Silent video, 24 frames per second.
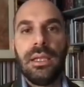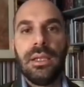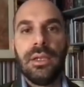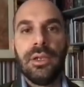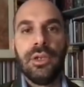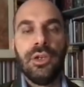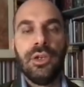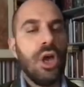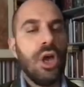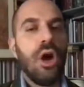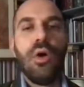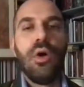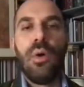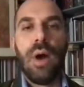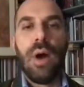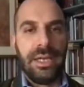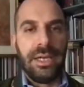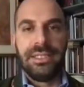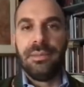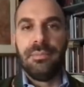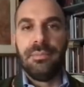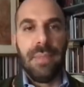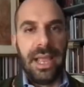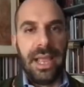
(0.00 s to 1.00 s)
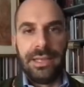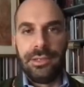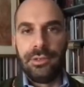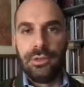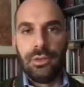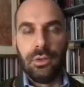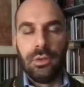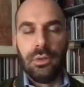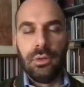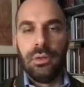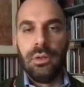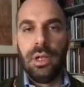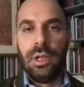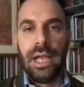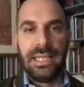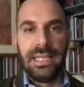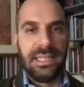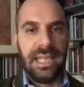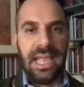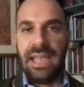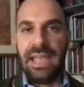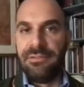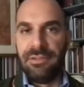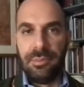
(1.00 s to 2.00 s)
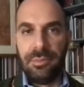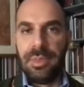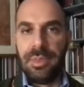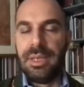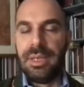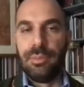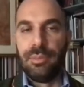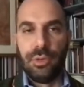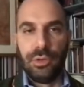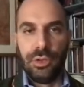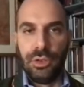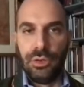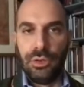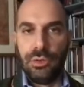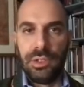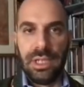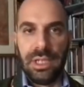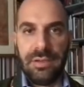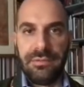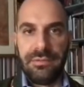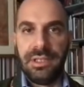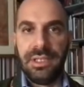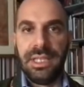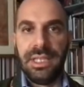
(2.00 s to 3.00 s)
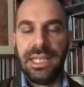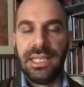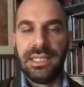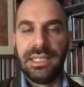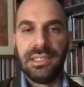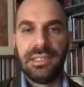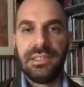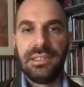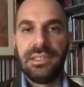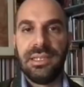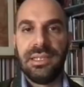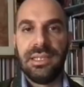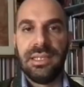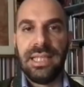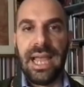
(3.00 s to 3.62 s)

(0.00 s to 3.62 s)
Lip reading: No other medal has ever been produced after this